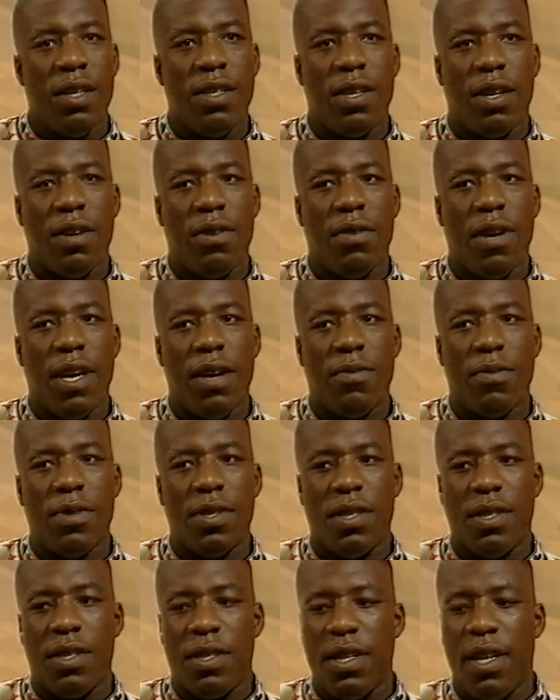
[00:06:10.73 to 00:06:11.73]
So it
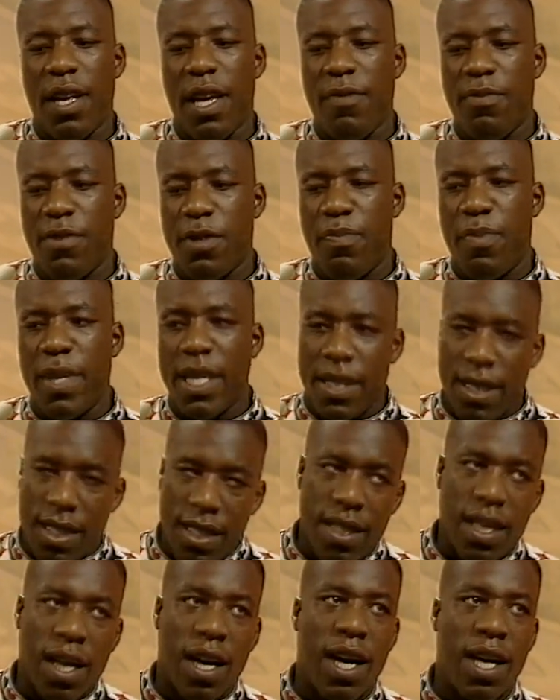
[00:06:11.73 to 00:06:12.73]
was it was
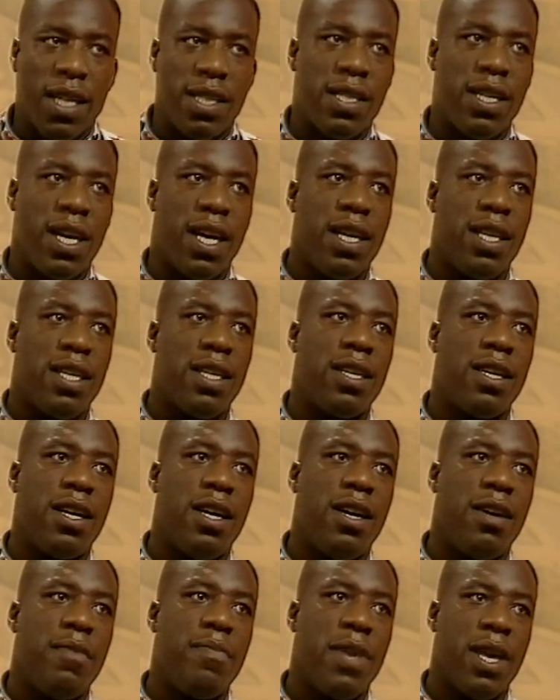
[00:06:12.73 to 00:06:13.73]
business that I stayed
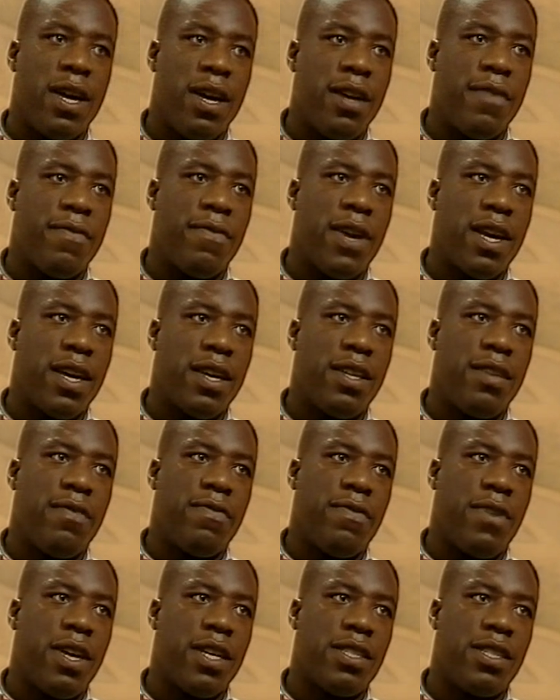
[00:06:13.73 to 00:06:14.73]
um, behind Frank and
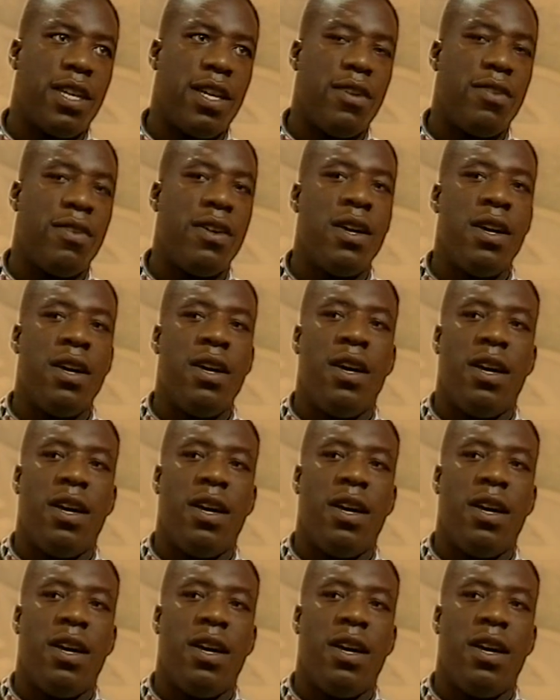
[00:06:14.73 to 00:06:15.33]
in Frank's shadow,